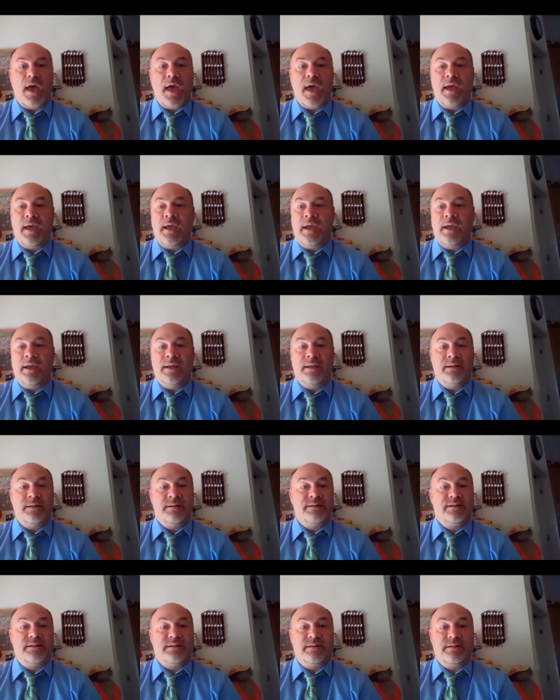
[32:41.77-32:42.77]

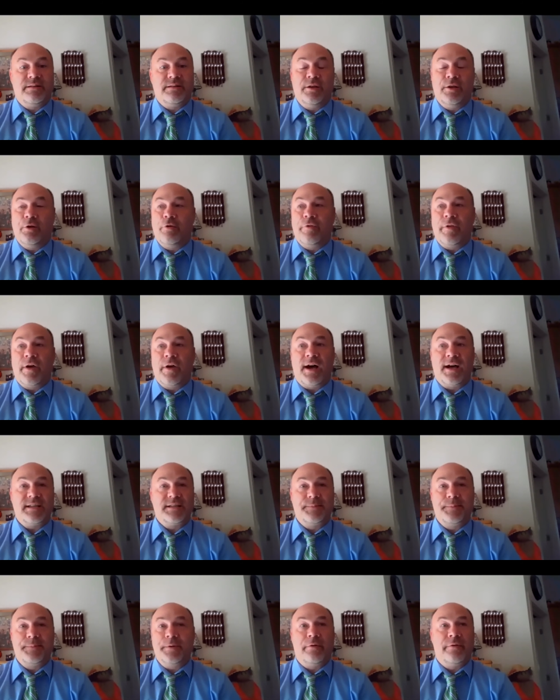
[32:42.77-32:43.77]
and you know the
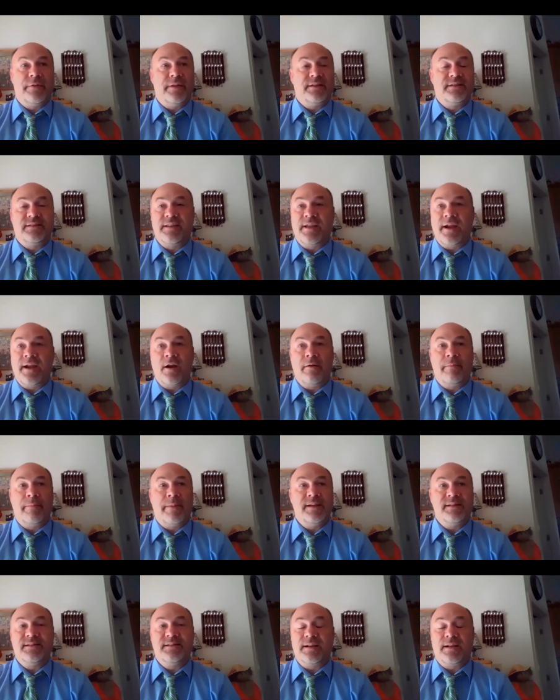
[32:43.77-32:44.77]
hospital that's there
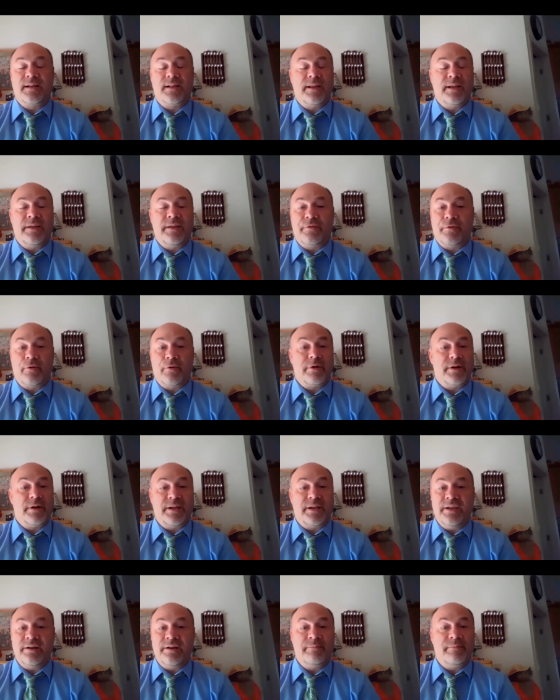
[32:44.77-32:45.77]
basically they're going to
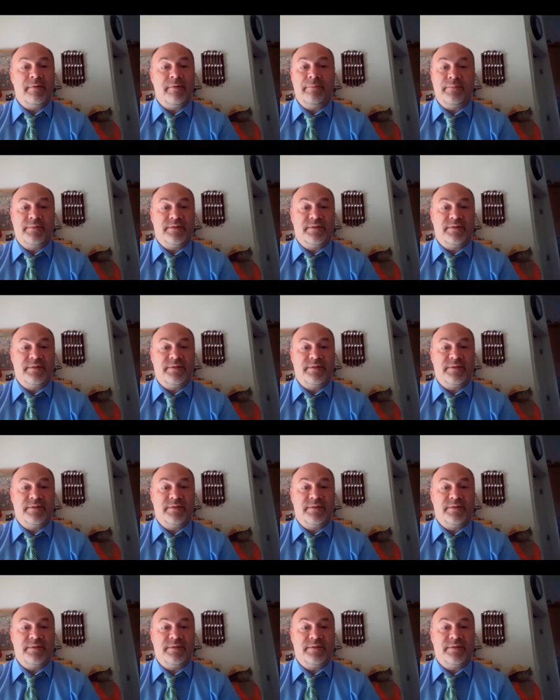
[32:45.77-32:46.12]
get them to,